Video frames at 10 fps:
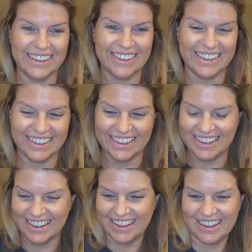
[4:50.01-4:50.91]

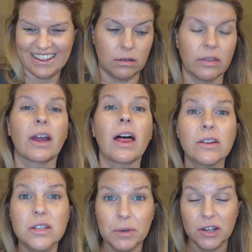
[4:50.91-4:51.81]
The
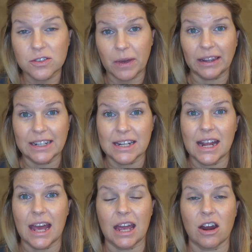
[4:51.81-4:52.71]
colors I'm gonna use on my lid
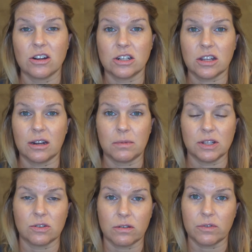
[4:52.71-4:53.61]
today are just gonna be
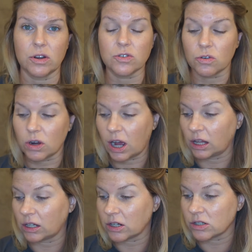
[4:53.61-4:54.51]
sort of neutral
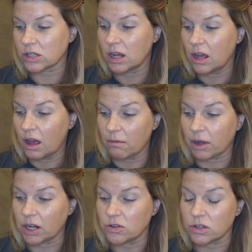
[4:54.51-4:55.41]
colors.
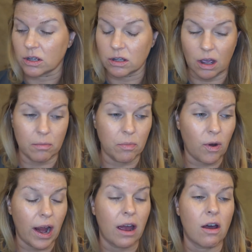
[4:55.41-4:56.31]
I'm gonna use a
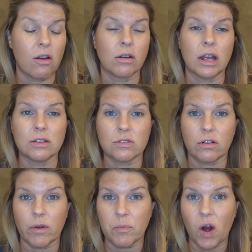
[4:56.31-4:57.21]
brown and
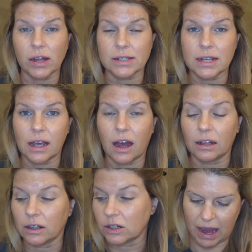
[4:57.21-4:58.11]
sort of a bronzy
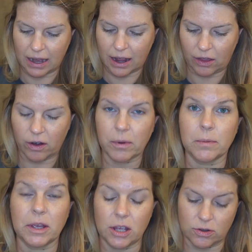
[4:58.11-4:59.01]
color. The main color I'm
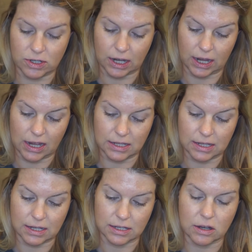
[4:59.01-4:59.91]
gonna be using is
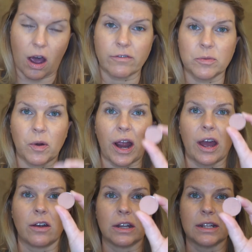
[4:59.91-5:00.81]
this soft
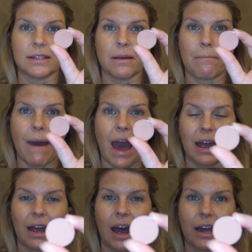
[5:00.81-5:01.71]
brown. It's a
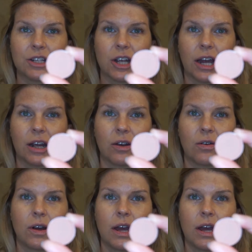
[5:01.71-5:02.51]
MAC eyeshadow.